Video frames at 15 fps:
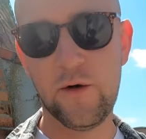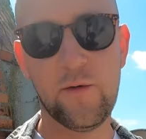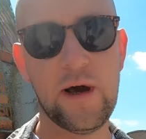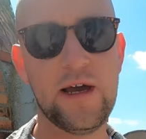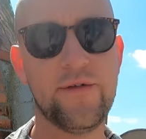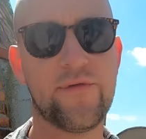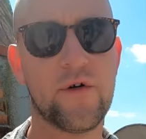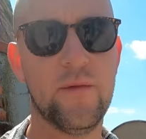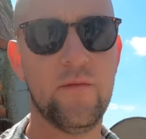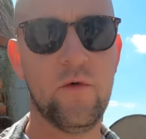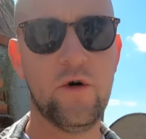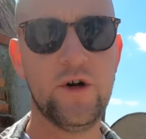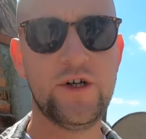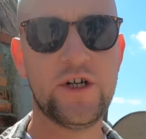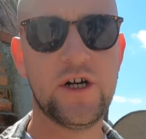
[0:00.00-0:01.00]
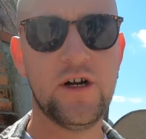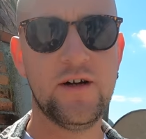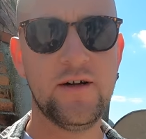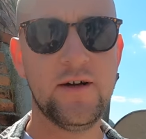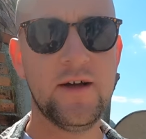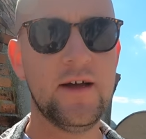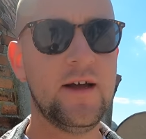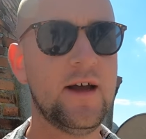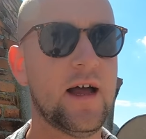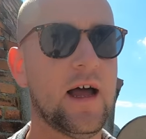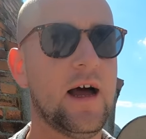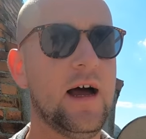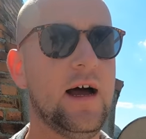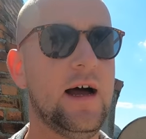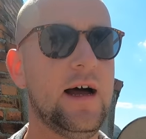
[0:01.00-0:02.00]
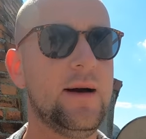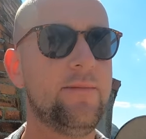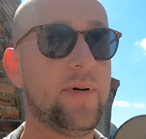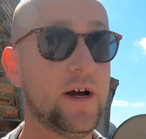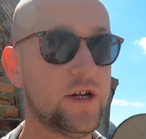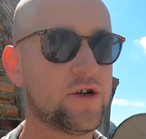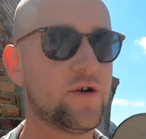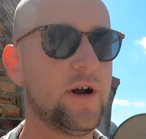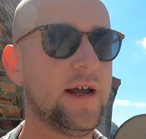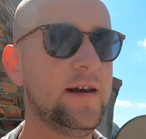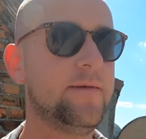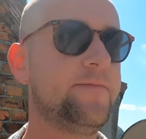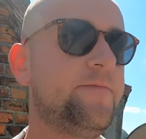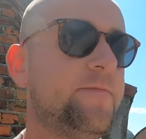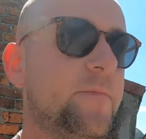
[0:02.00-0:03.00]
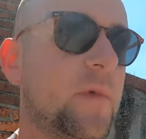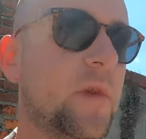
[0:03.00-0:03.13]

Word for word: away from Łódź. By train. Uh, by train.